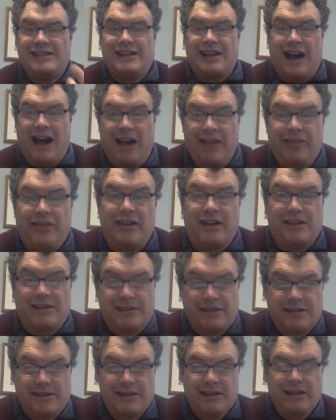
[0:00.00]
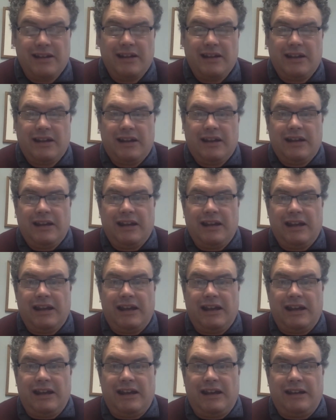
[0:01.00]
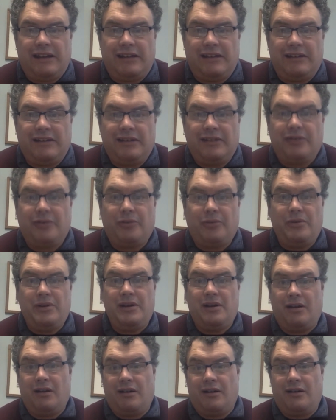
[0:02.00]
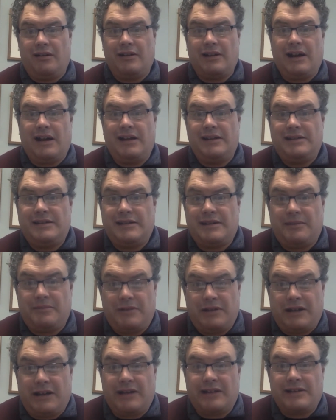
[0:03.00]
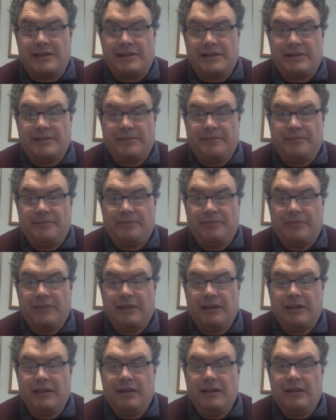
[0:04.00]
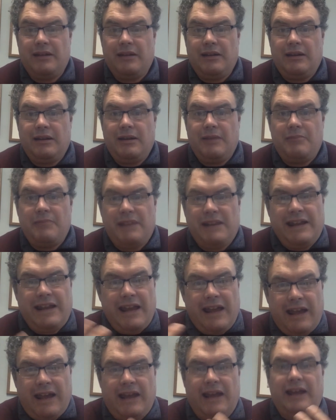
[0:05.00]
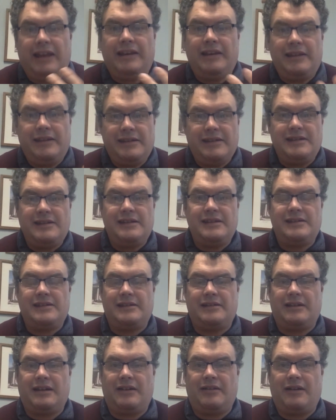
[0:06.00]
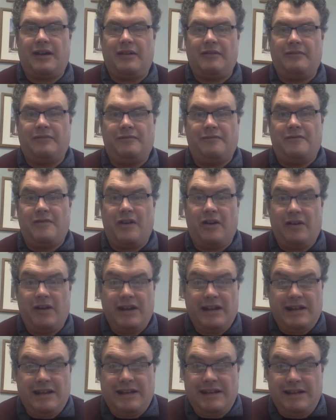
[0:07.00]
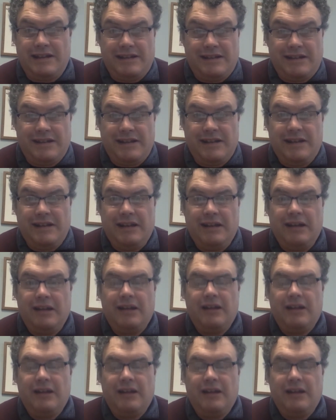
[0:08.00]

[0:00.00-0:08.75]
got this, and we are all God's subjects. But again, this is a, a very easy